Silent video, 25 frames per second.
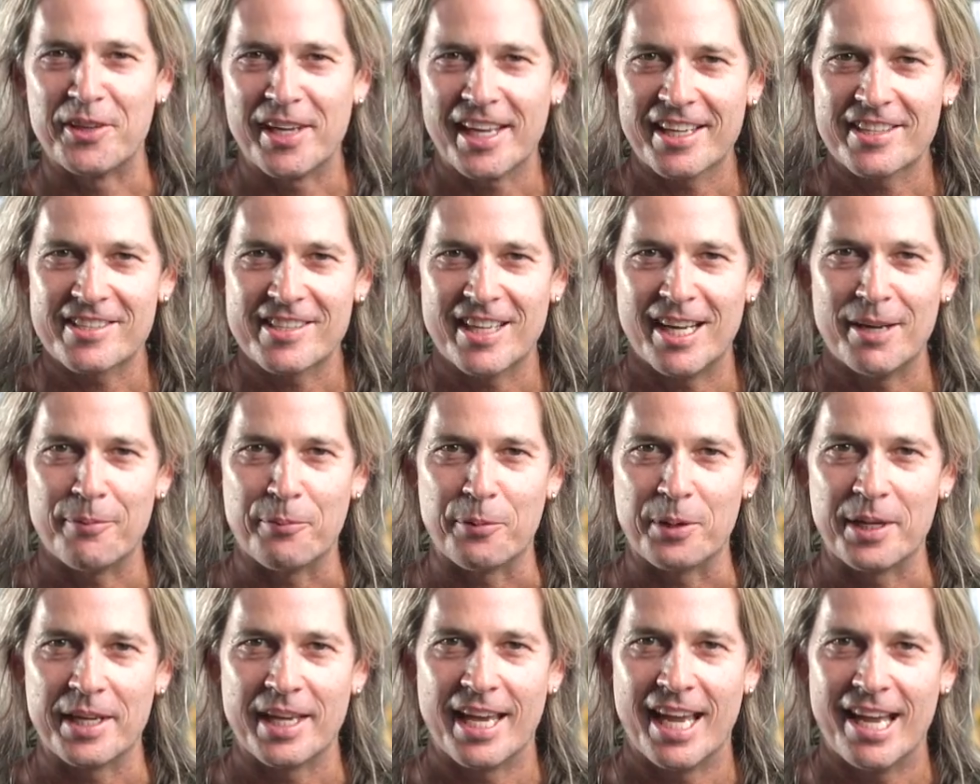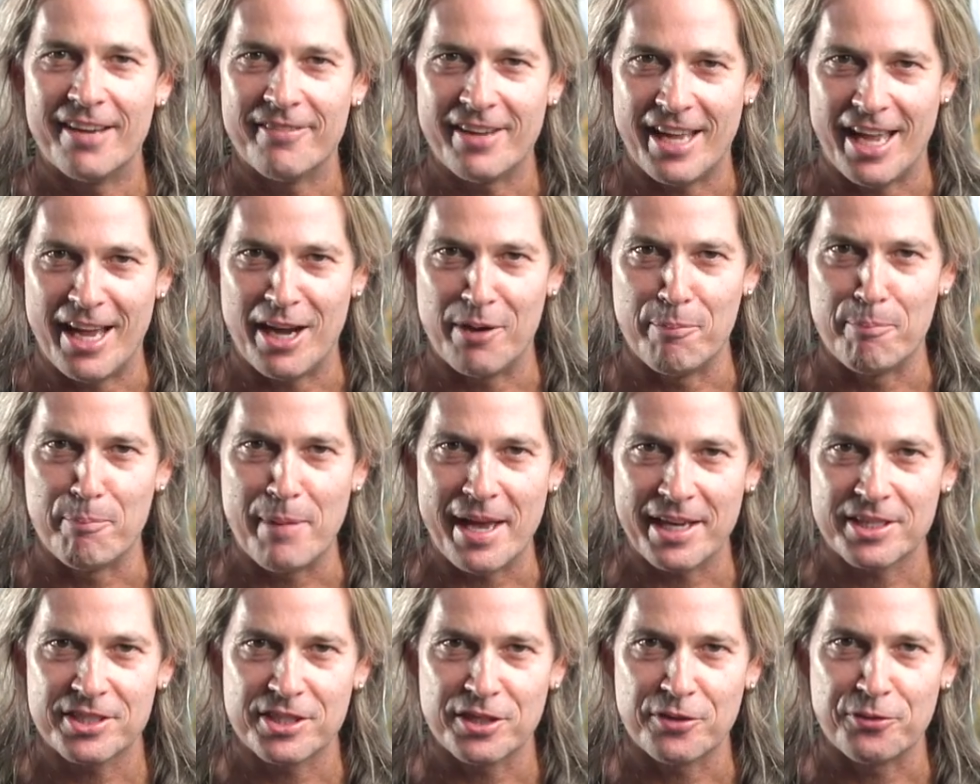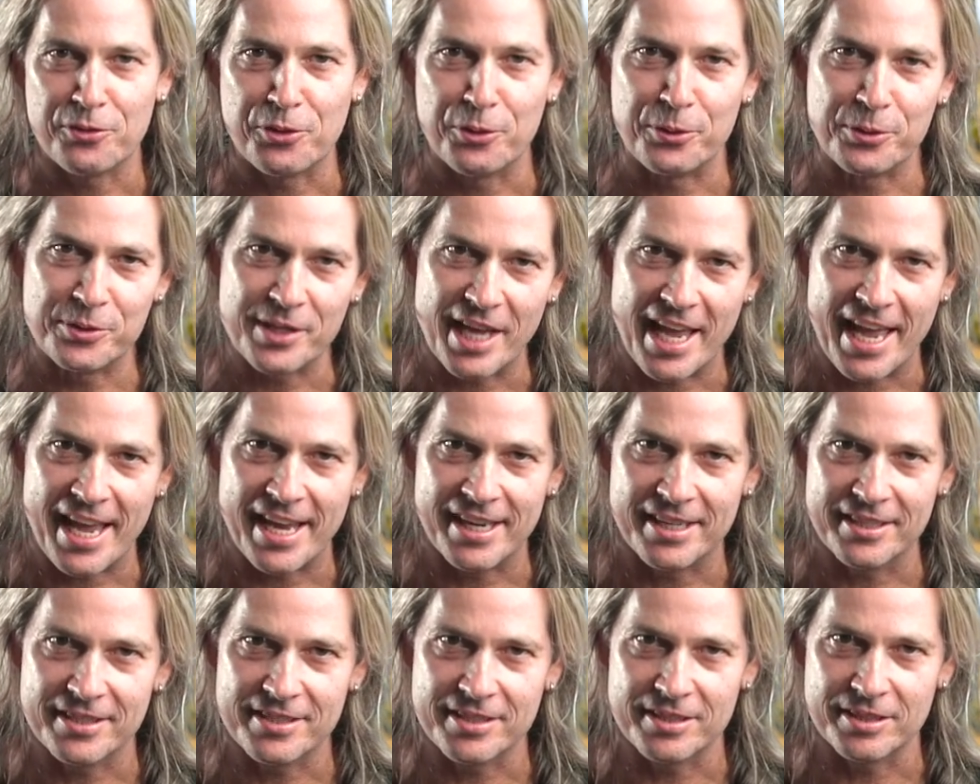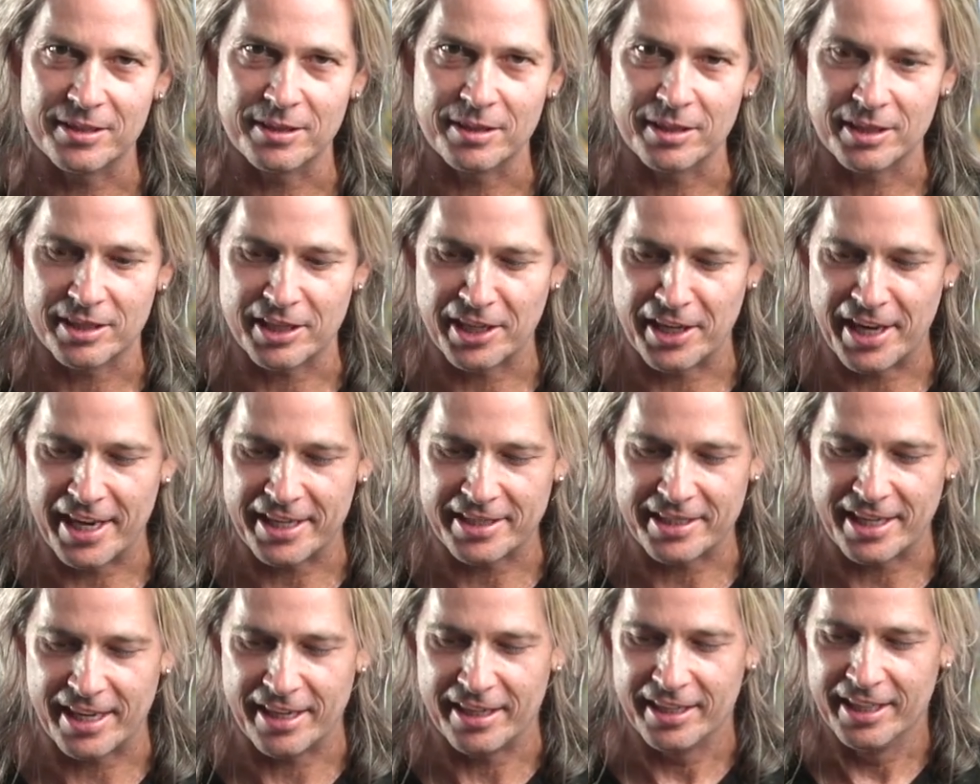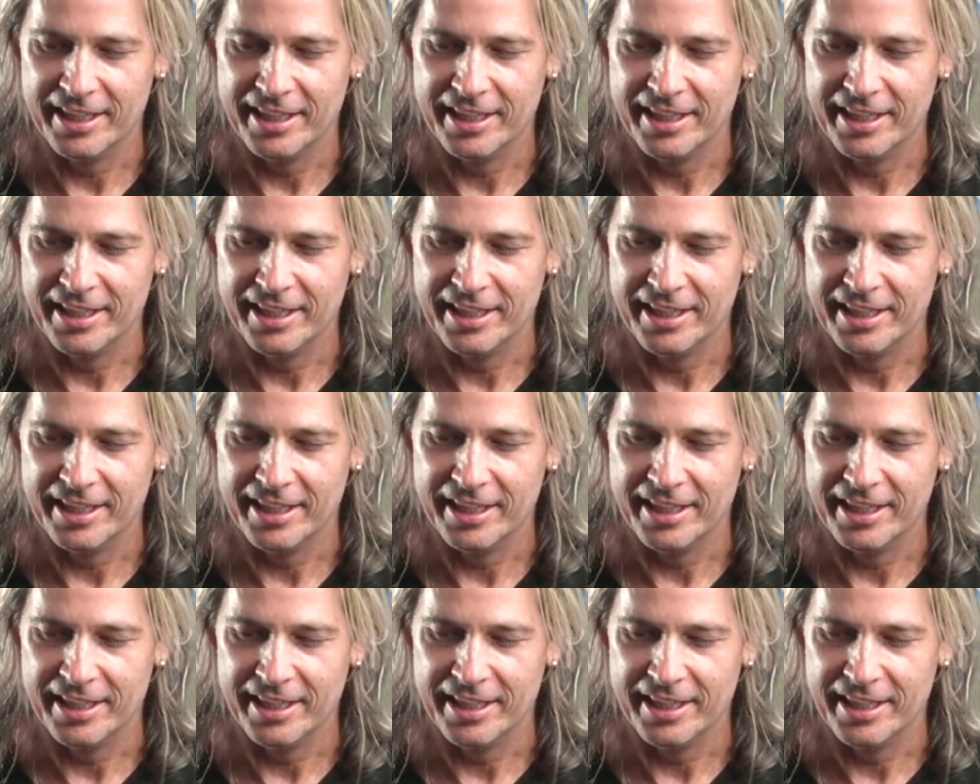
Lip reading: next up we have our MaxiFuse Anderson connector.